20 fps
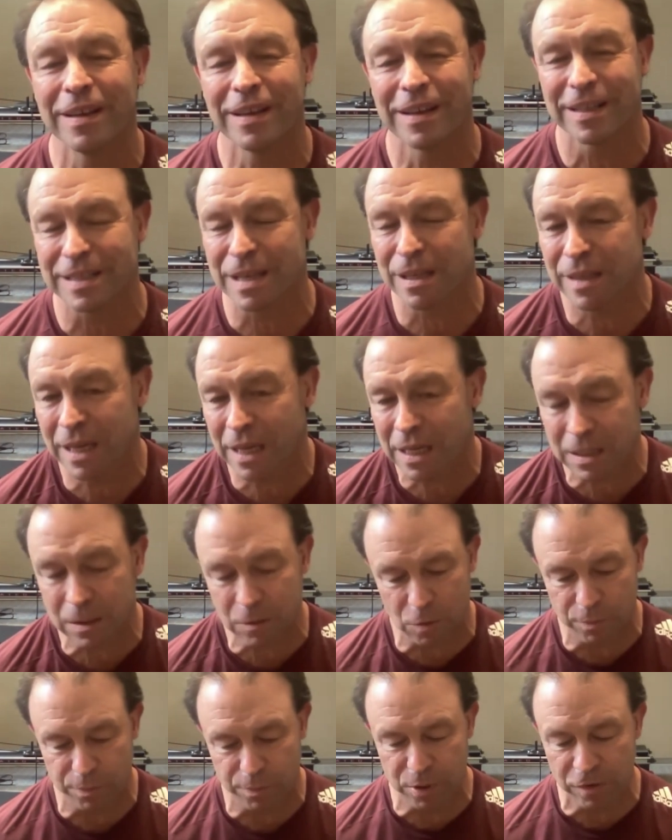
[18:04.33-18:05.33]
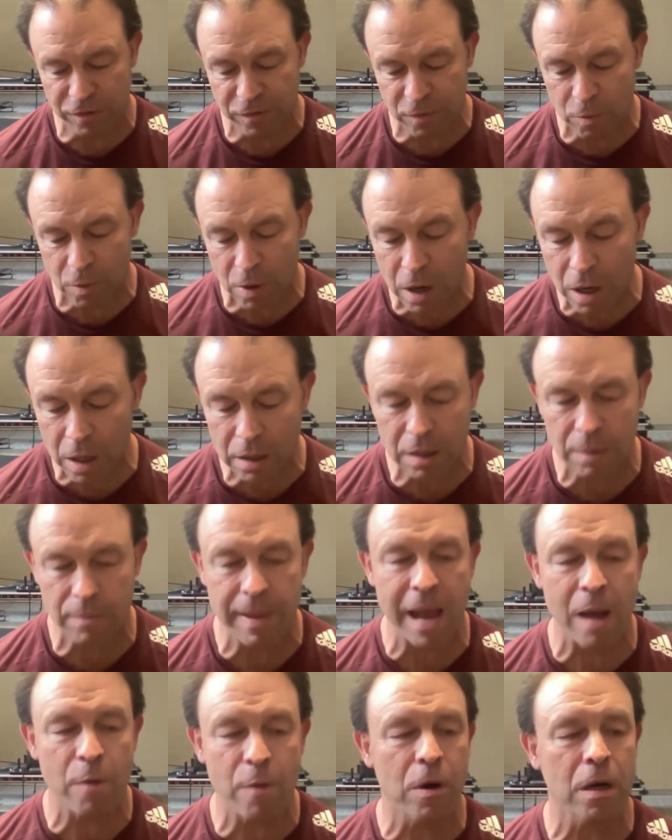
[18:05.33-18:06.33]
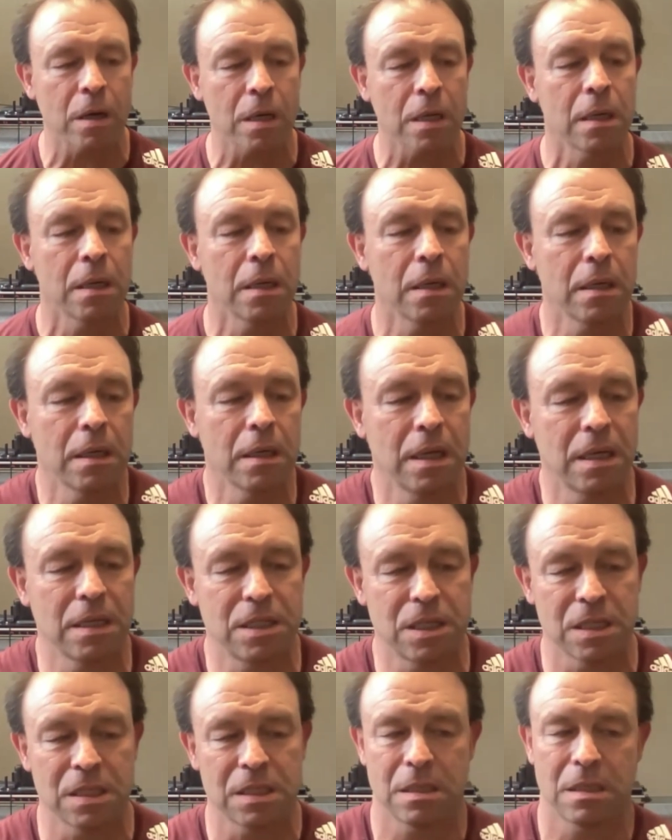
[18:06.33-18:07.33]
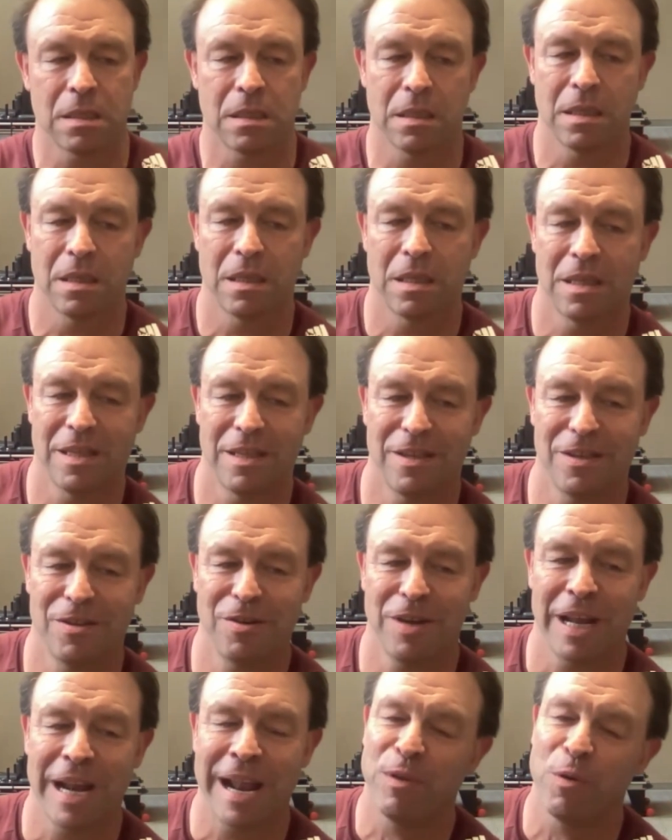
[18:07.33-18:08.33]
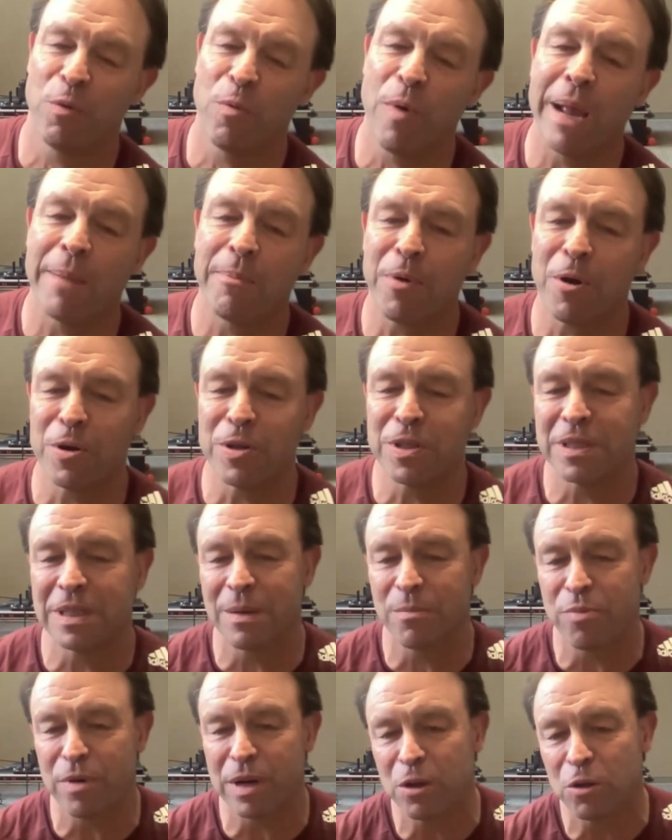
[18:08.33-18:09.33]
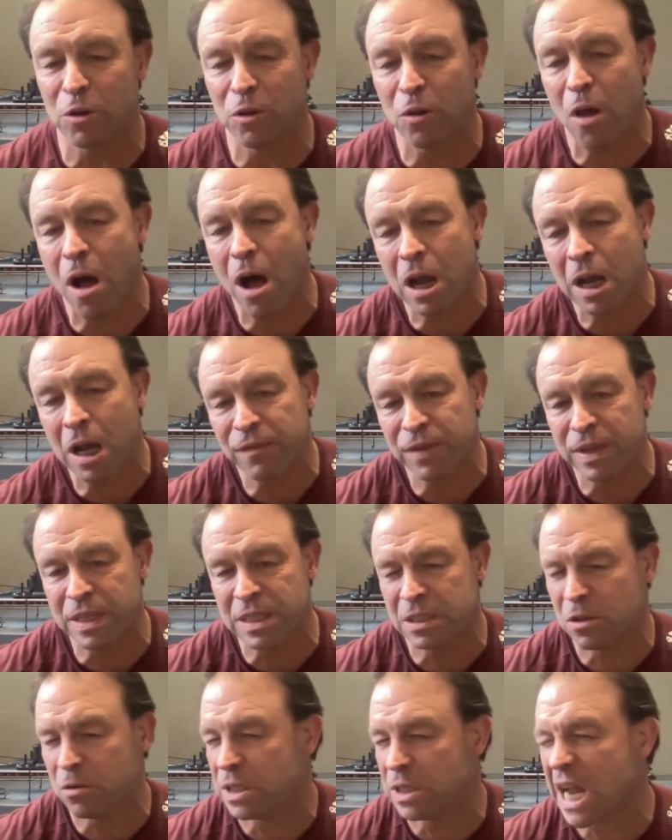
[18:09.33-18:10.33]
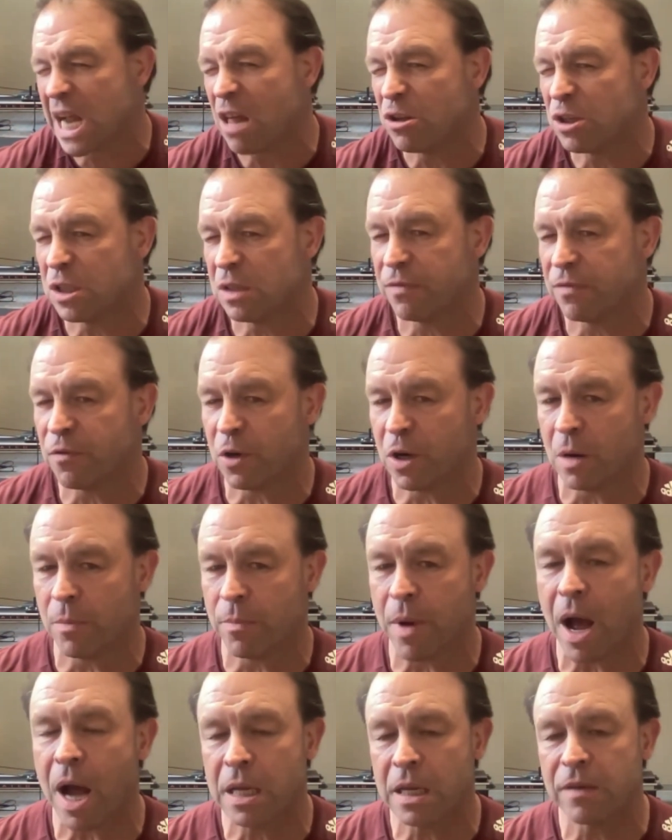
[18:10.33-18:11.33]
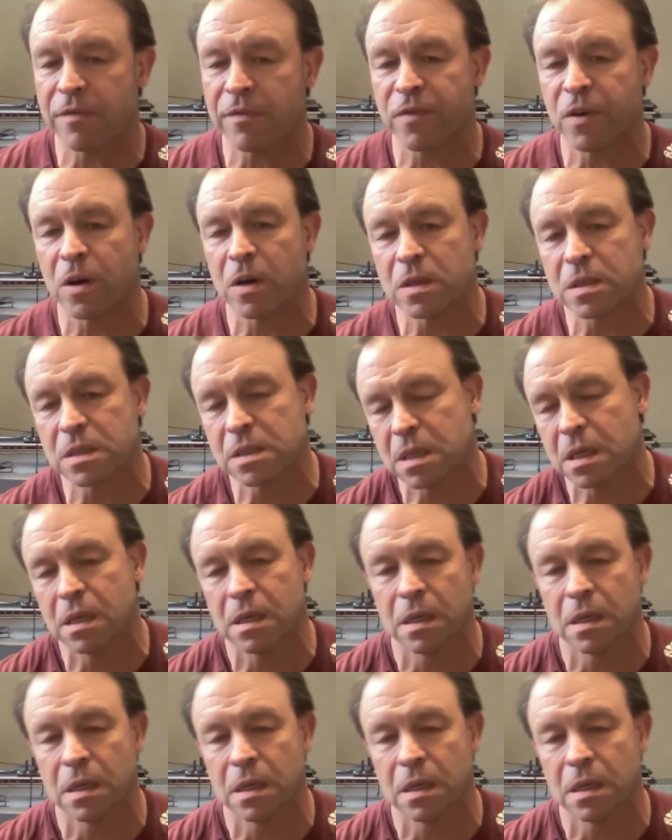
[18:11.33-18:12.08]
Because I think it's beautiful work, the mat work. It's just you got to have the right person to bring you along if it's too challenging for your body at first.